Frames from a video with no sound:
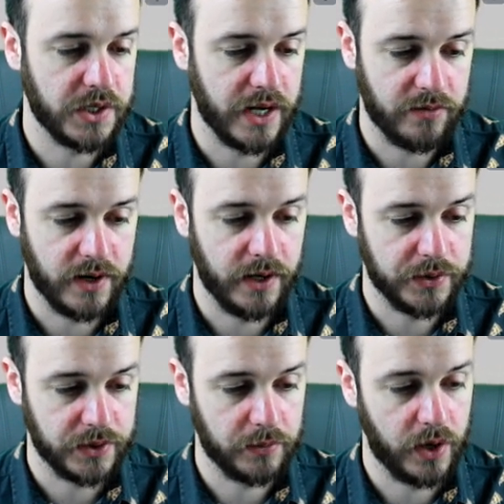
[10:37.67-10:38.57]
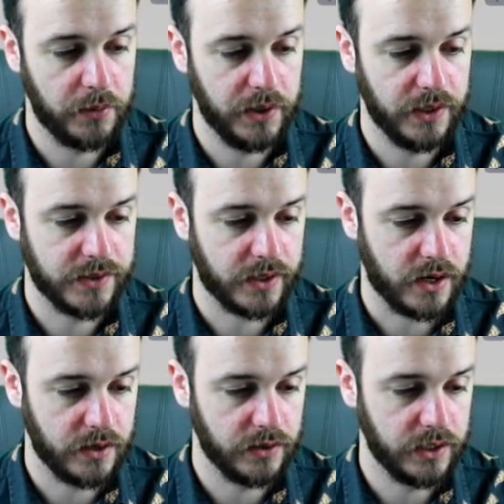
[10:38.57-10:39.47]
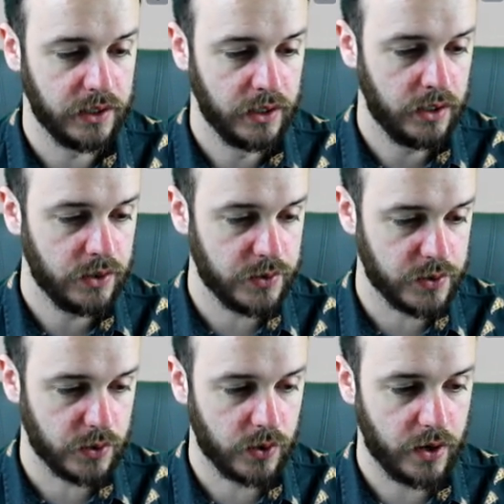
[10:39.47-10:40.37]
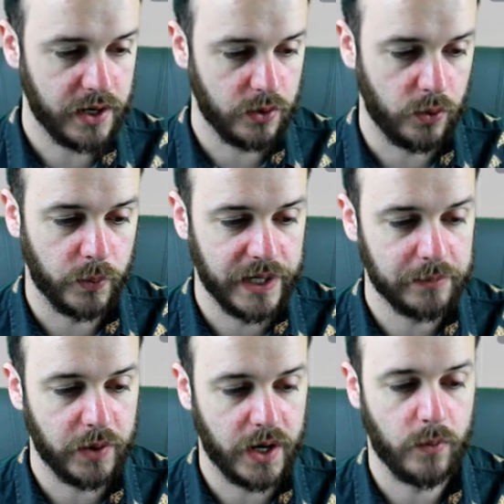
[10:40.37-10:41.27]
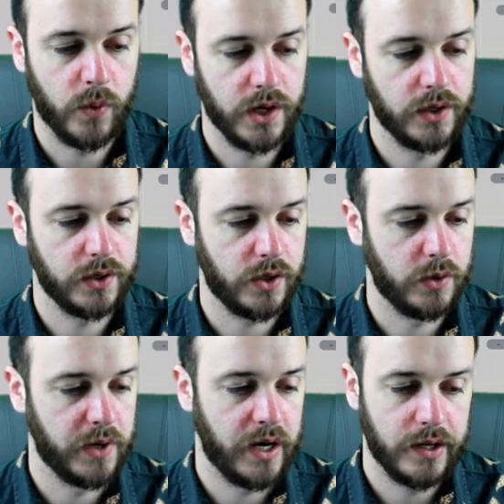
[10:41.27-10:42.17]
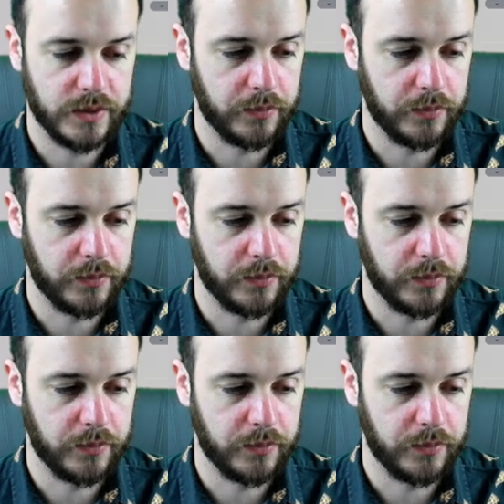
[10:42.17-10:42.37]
Everyone else at the moment is currently drawing or winning by a 1-goal margin.